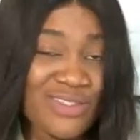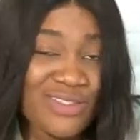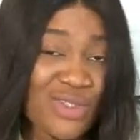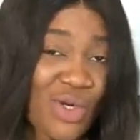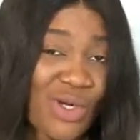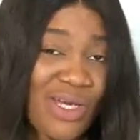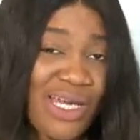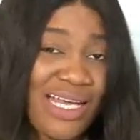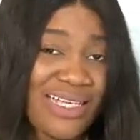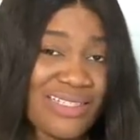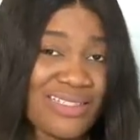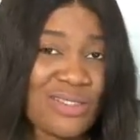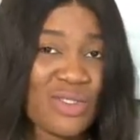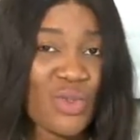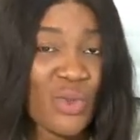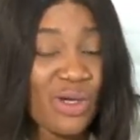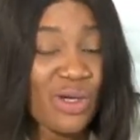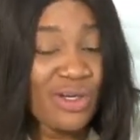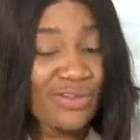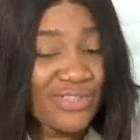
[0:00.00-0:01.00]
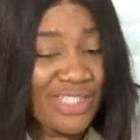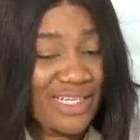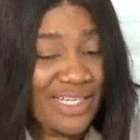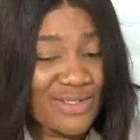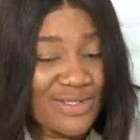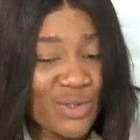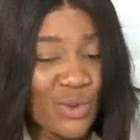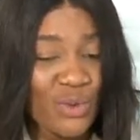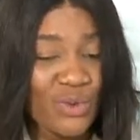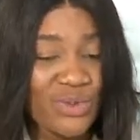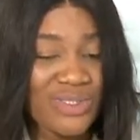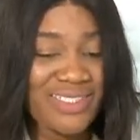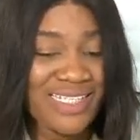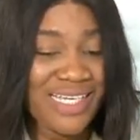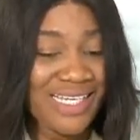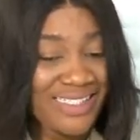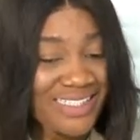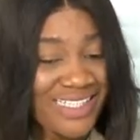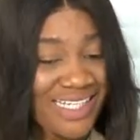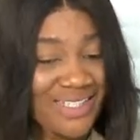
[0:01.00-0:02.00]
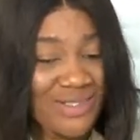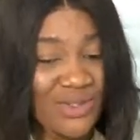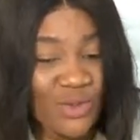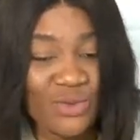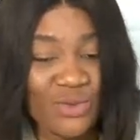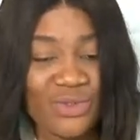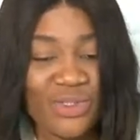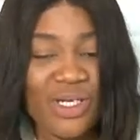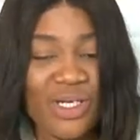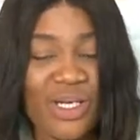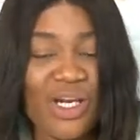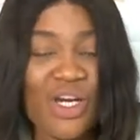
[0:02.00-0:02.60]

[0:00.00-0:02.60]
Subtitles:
as young as 12 years old, 10 years old,